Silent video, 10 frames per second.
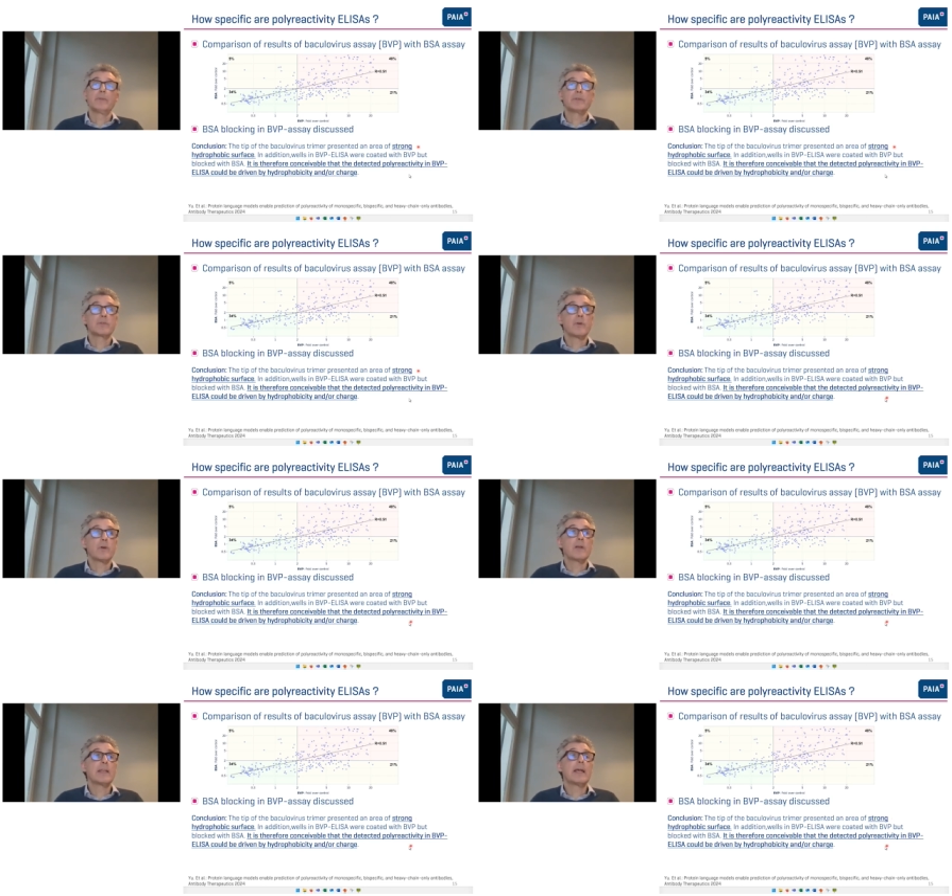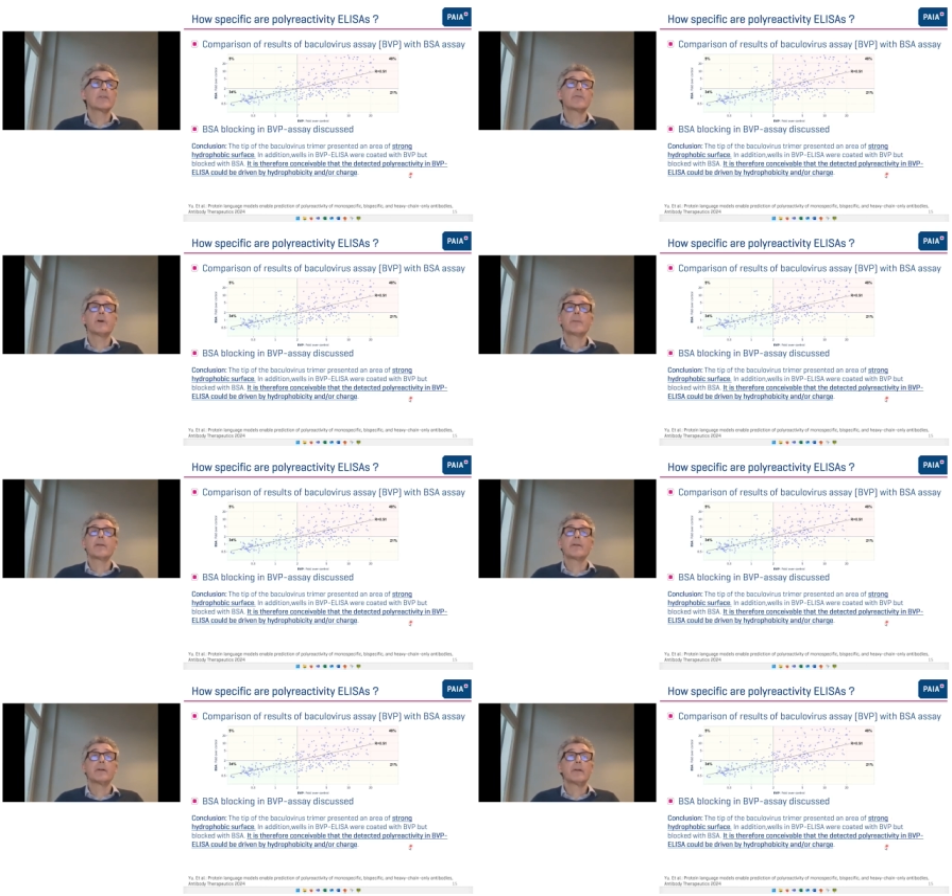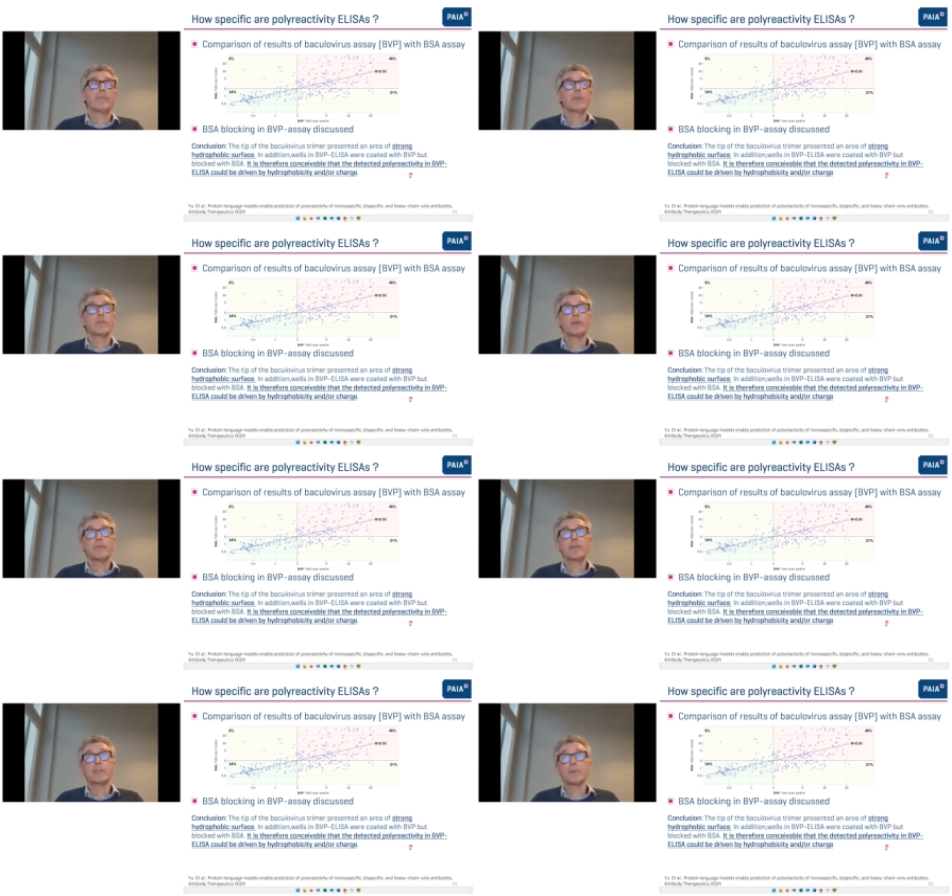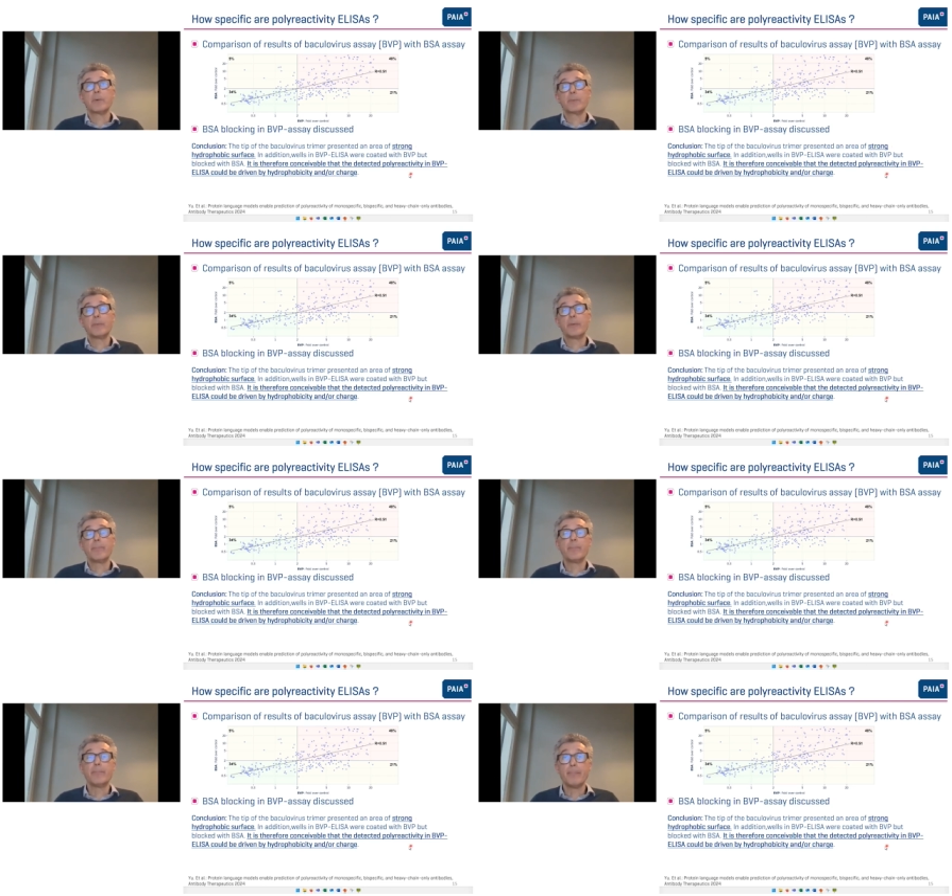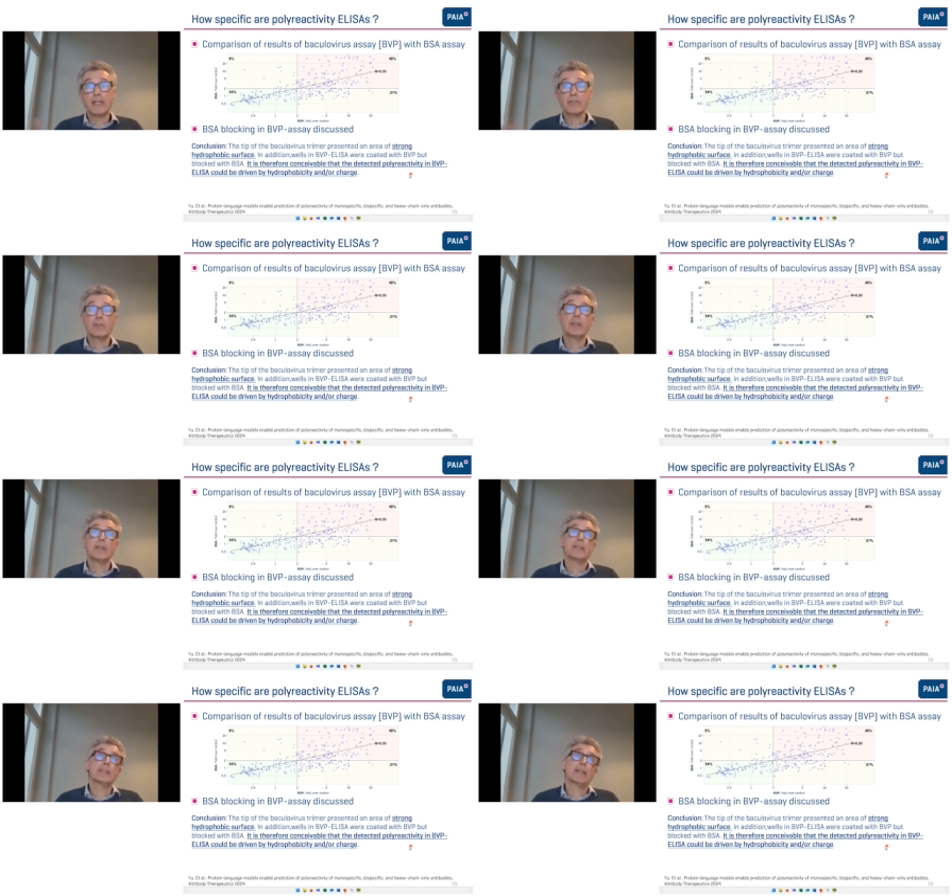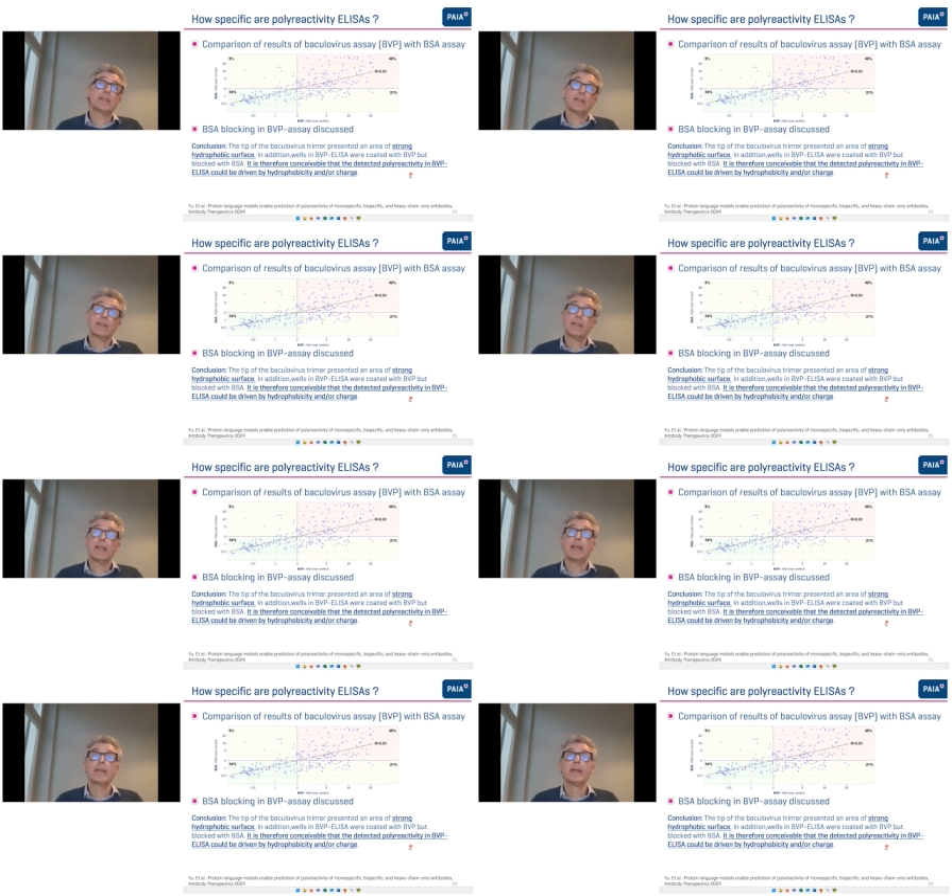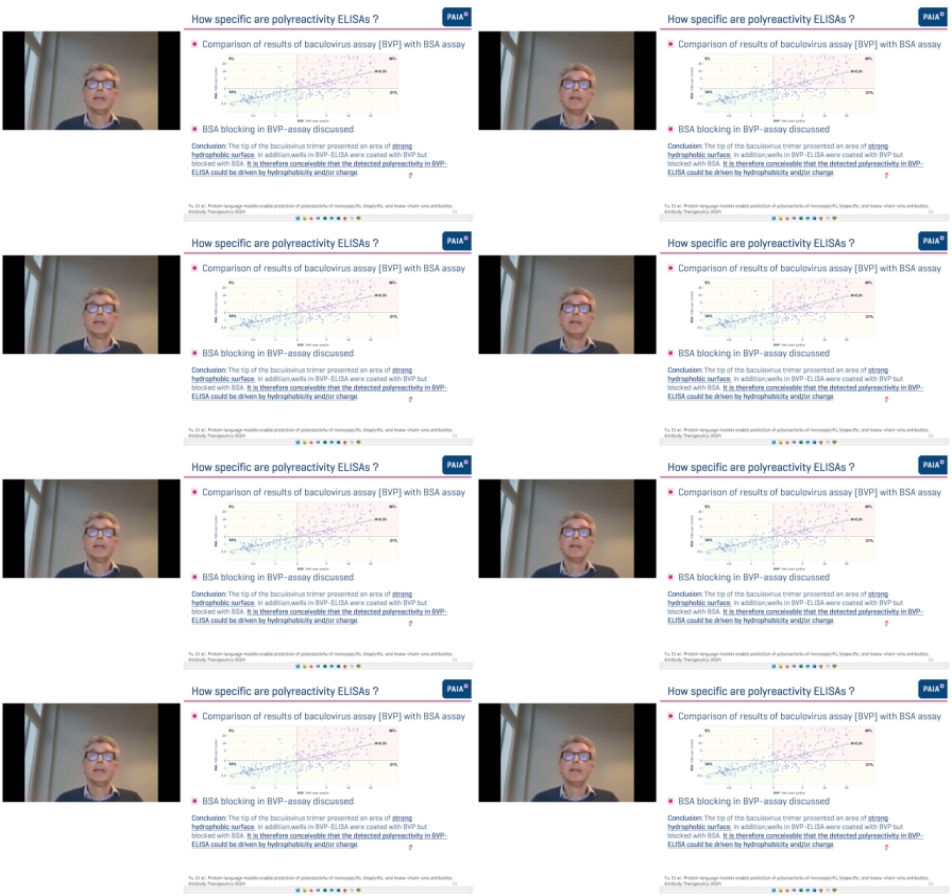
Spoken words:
strongly hydrophobic surface. So what we measure in these assays in the end